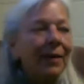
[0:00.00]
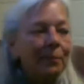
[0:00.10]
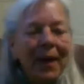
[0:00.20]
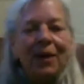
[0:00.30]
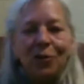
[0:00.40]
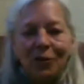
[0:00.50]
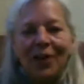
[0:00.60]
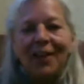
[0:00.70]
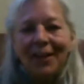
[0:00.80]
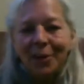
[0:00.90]
make you
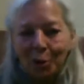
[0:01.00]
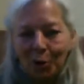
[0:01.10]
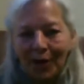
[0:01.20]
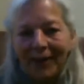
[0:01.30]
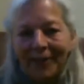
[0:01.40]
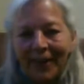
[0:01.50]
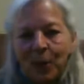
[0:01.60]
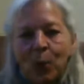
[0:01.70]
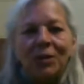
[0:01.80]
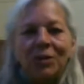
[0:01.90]
feel like you're
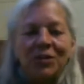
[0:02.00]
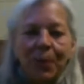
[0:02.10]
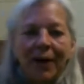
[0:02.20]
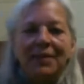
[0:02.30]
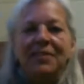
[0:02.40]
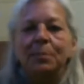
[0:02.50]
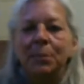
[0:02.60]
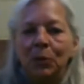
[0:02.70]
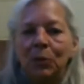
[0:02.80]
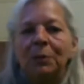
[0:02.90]
craving, which spikes a
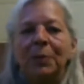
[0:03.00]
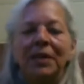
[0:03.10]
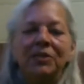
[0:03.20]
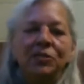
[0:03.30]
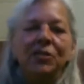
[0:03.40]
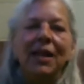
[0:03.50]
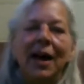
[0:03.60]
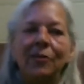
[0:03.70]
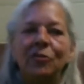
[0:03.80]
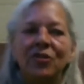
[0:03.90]
mood because
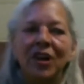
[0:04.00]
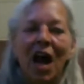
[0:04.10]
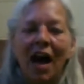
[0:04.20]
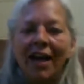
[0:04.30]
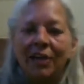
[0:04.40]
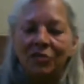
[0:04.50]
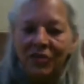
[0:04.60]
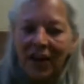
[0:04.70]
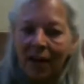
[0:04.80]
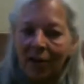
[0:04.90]
you're denying
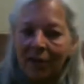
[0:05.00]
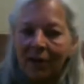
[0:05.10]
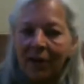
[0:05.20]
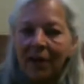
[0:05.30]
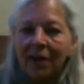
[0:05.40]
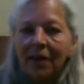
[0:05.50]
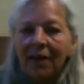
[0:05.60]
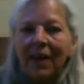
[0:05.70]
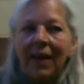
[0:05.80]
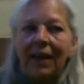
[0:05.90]
yourself.
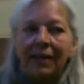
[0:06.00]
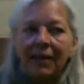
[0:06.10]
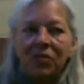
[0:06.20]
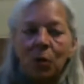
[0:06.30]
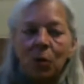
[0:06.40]
And these